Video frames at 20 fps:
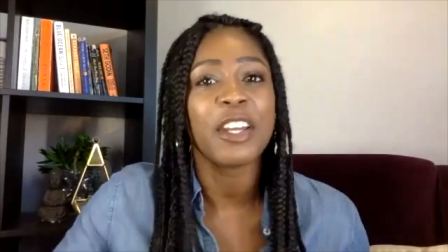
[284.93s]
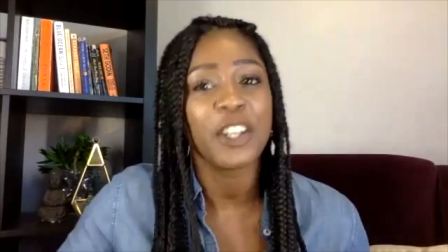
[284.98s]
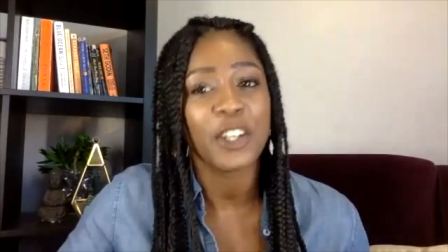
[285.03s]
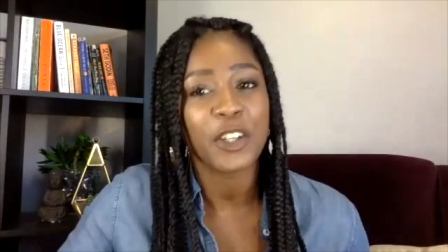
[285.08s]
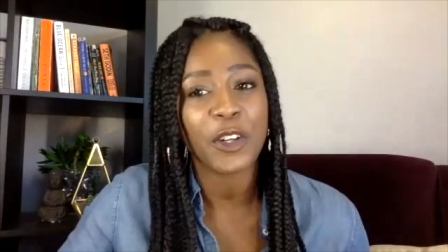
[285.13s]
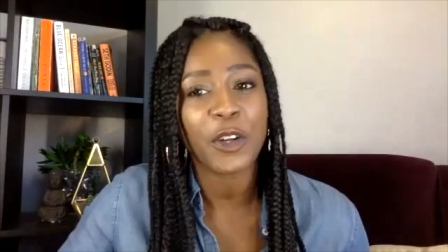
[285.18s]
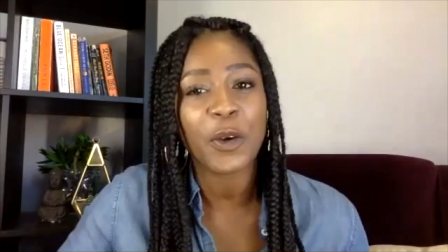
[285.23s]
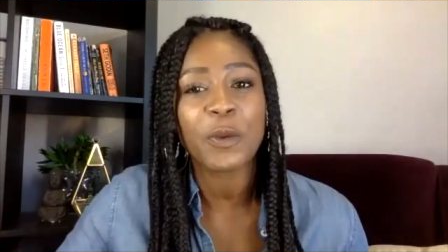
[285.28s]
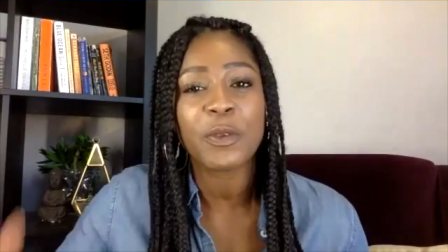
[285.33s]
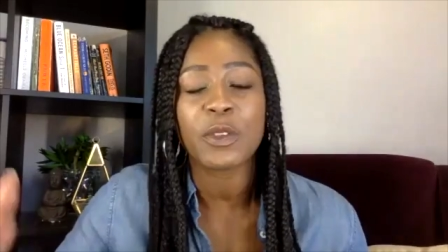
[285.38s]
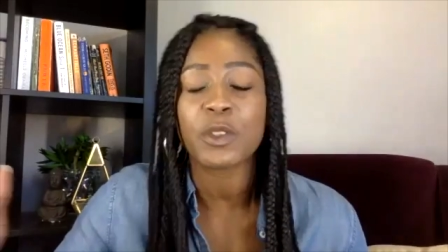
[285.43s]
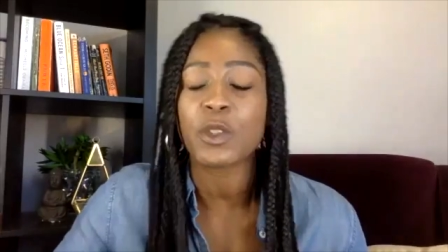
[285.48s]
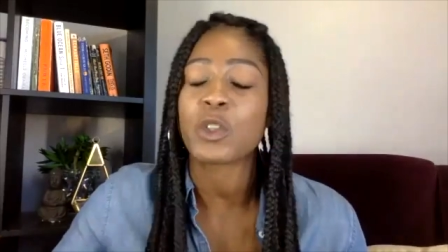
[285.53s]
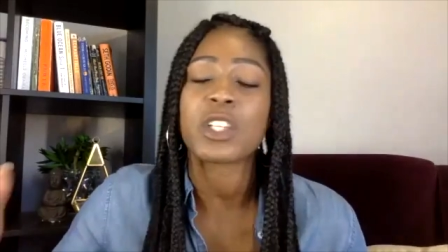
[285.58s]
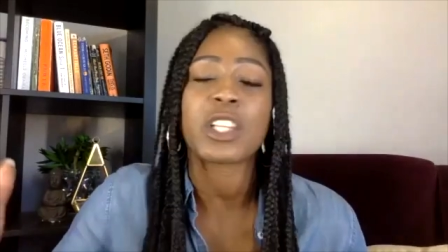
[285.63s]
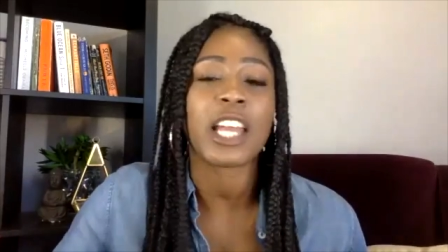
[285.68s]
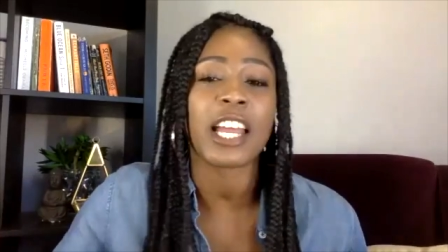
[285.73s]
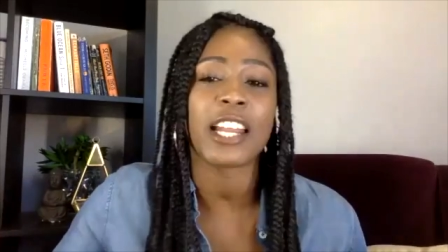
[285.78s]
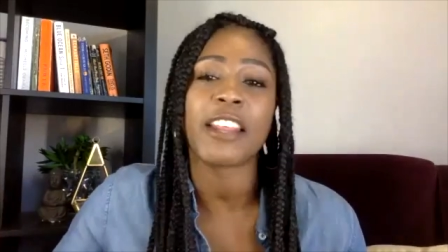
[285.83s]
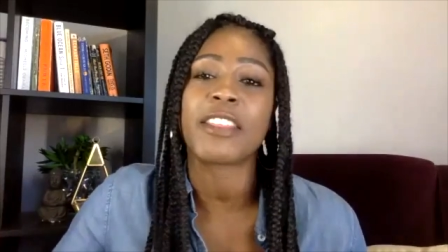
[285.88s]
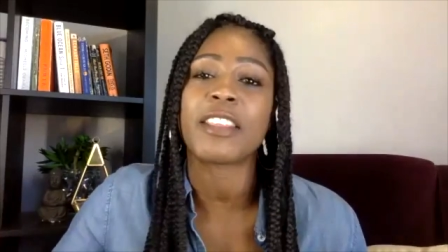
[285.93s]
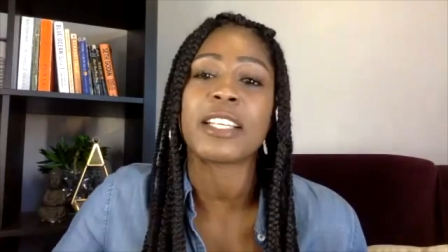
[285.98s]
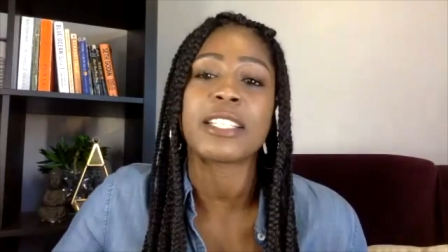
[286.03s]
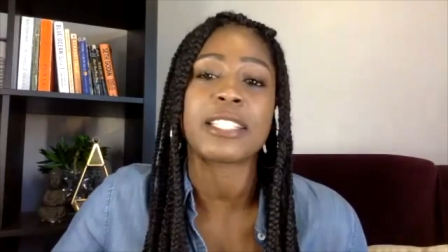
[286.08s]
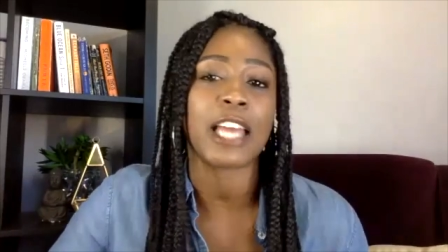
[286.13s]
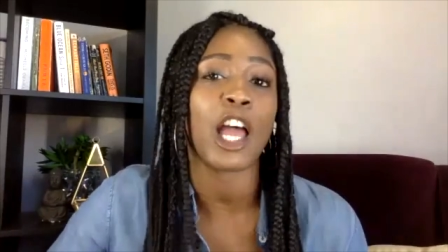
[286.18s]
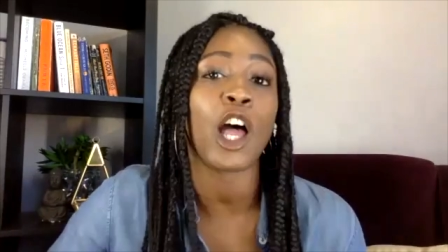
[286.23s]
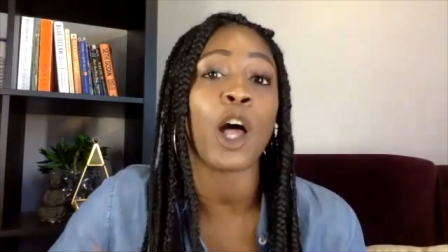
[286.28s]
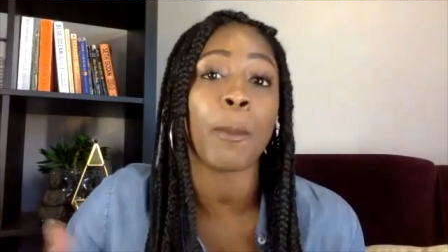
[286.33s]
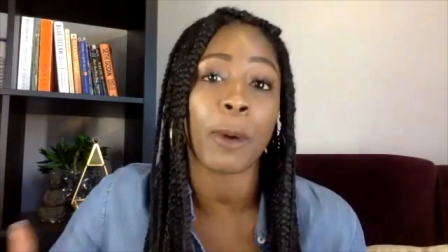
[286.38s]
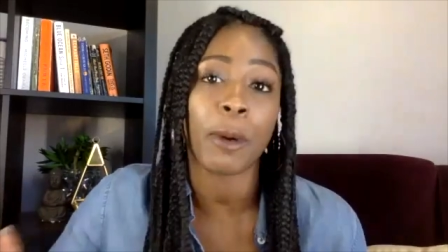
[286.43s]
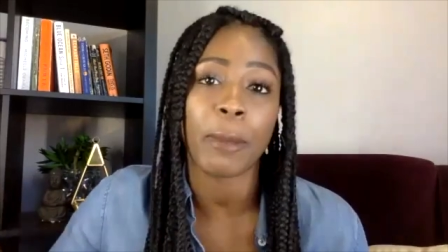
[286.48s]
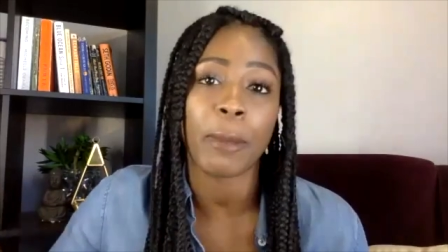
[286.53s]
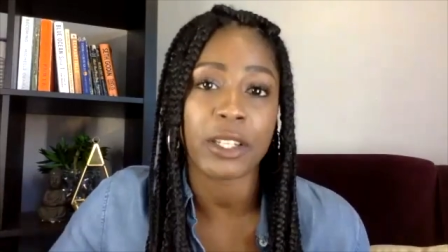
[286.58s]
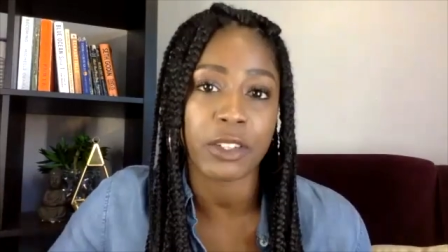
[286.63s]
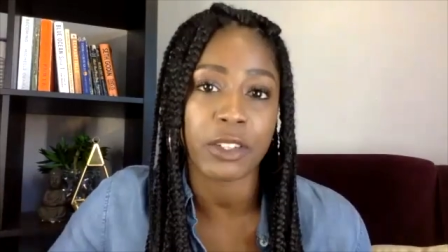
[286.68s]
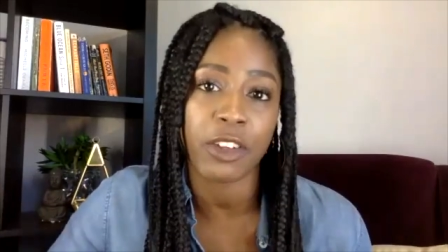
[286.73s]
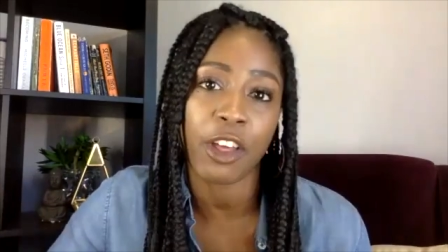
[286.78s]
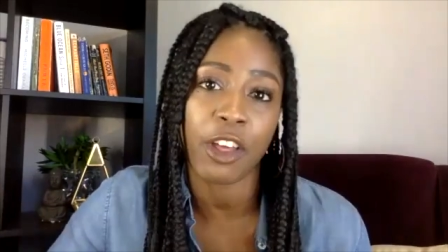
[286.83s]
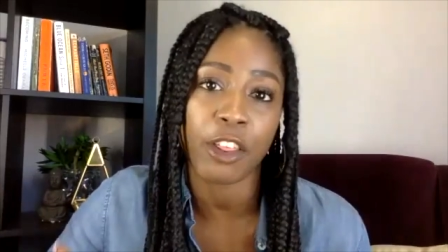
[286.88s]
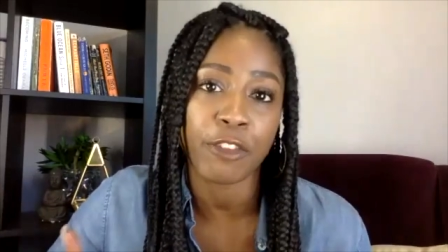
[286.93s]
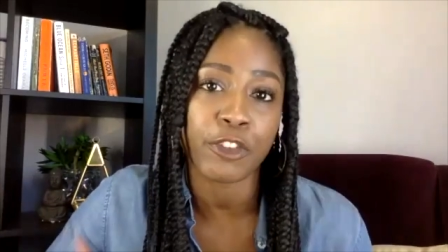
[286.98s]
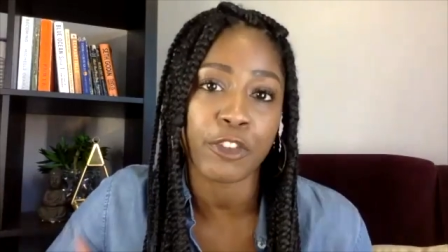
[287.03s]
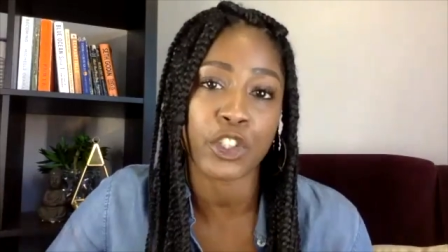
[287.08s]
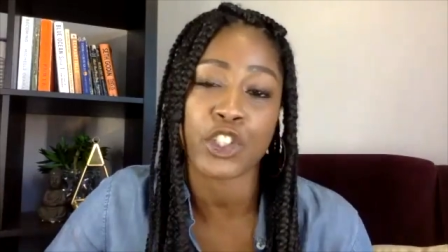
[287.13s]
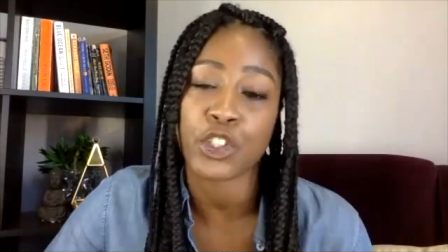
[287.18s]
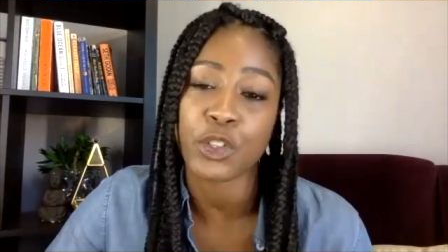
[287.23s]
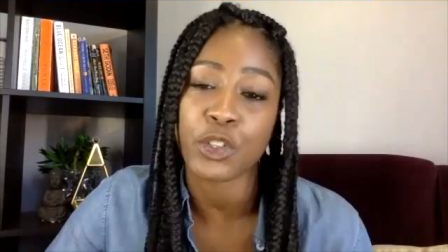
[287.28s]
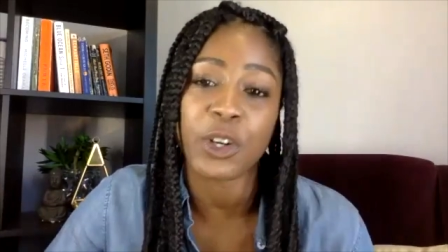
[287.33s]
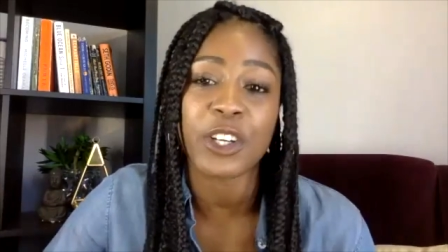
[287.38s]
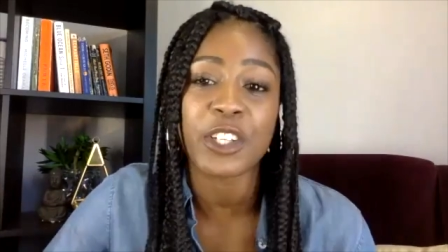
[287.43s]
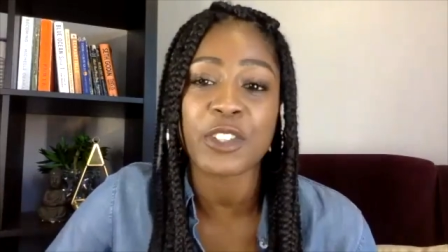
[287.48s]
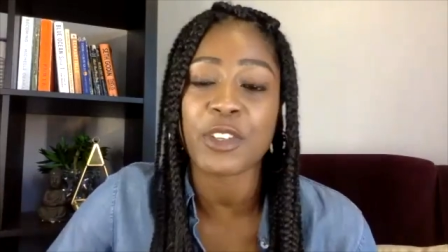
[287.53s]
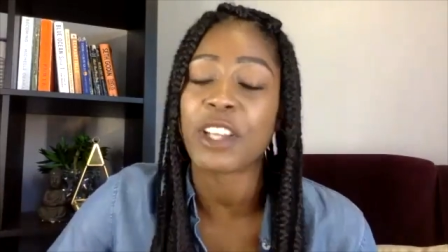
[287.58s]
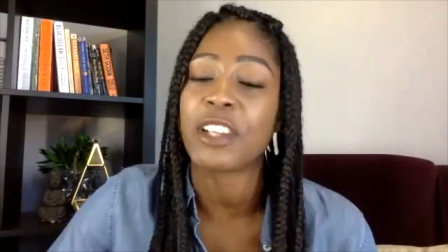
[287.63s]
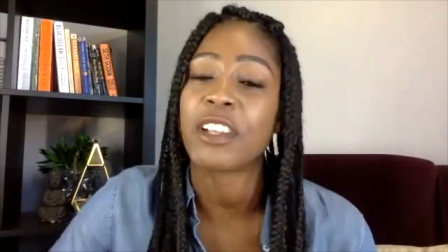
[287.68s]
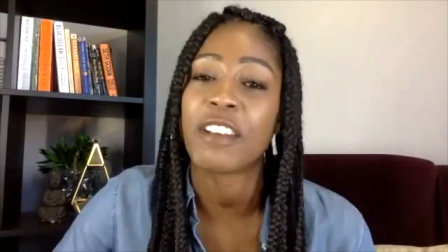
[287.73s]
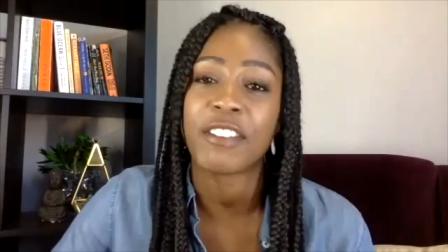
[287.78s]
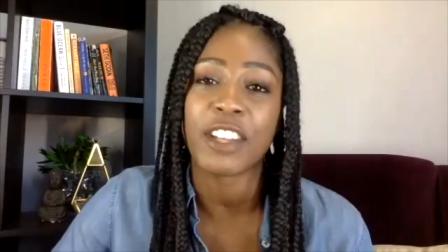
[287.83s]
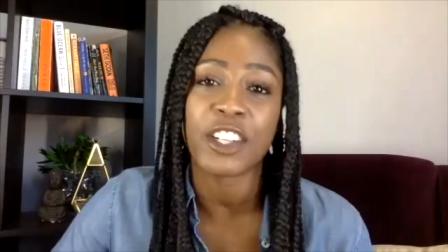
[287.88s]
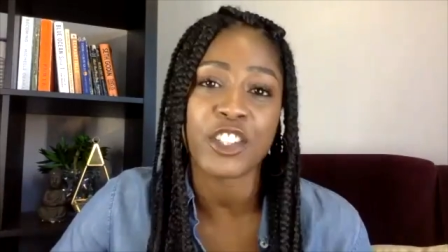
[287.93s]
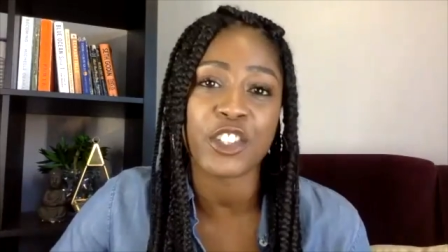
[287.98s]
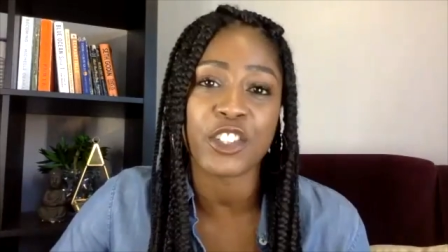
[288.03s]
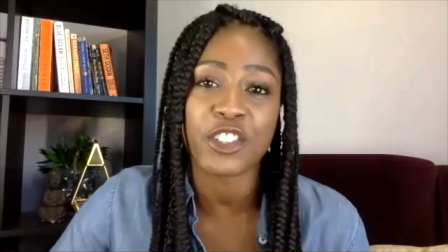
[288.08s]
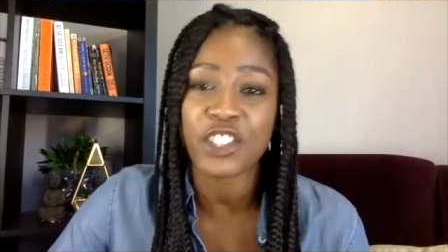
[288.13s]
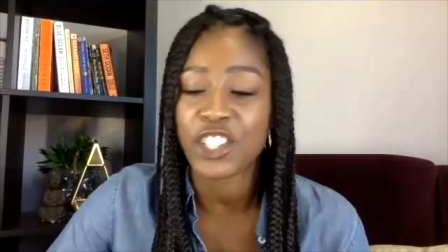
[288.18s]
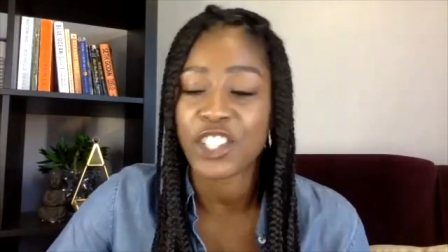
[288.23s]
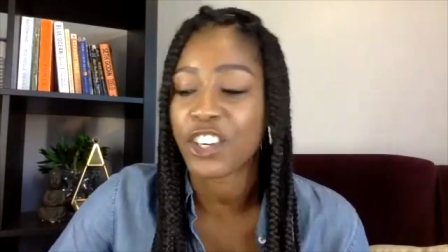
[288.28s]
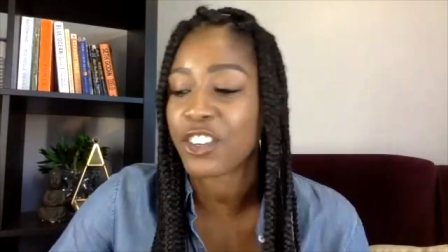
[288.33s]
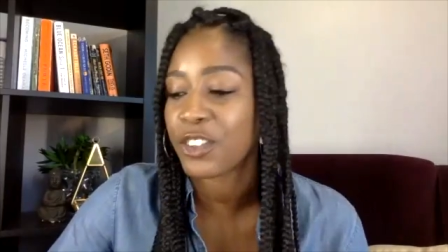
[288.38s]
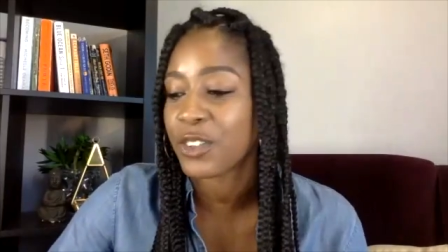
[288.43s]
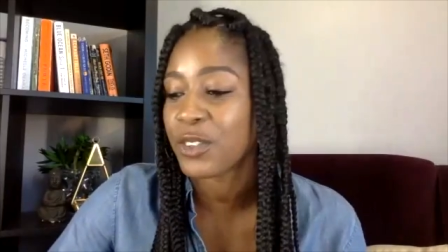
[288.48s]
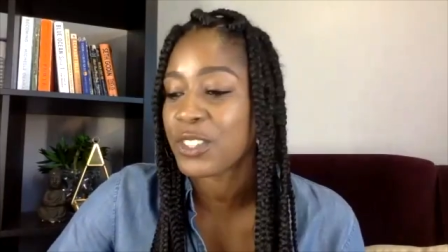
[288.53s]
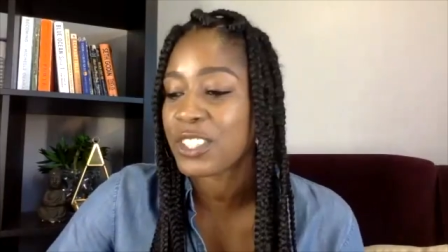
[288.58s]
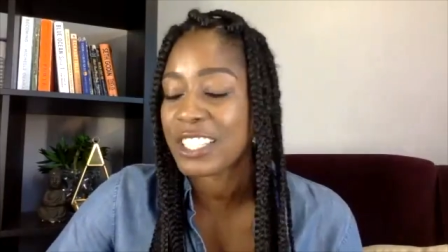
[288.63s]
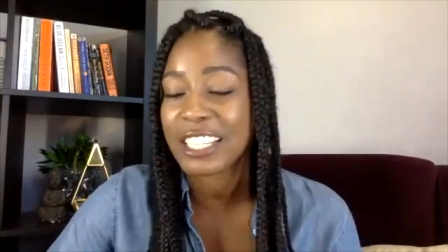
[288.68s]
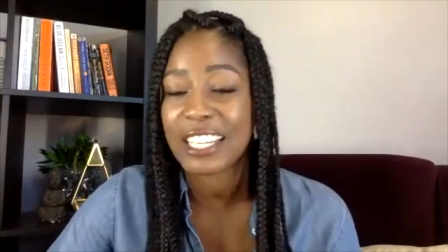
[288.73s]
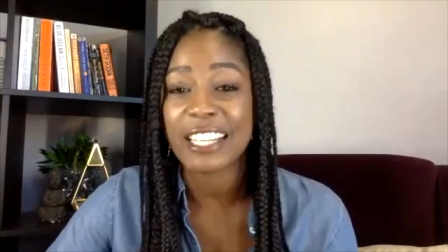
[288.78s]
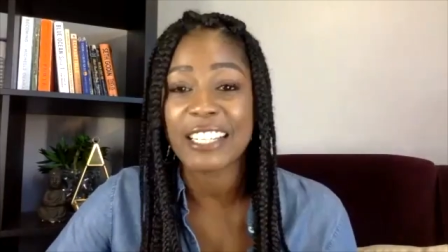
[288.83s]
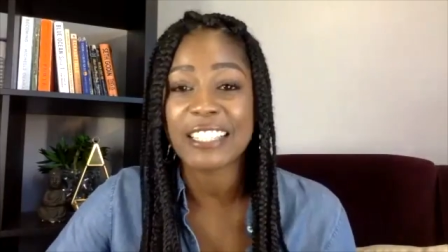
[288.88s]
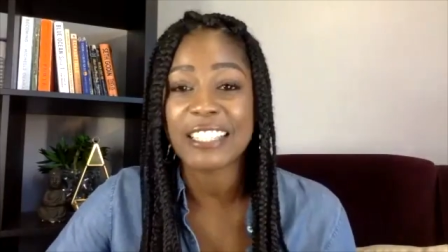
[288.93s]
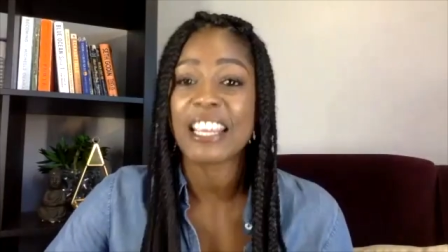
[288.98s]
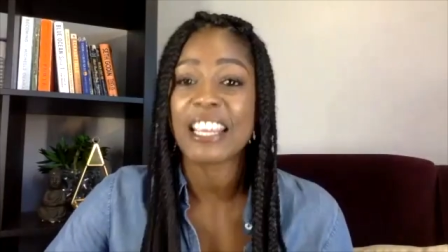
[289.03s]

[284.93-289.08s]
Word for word: those are the kind of things that help our mental health for sure. So I love that you shared those things.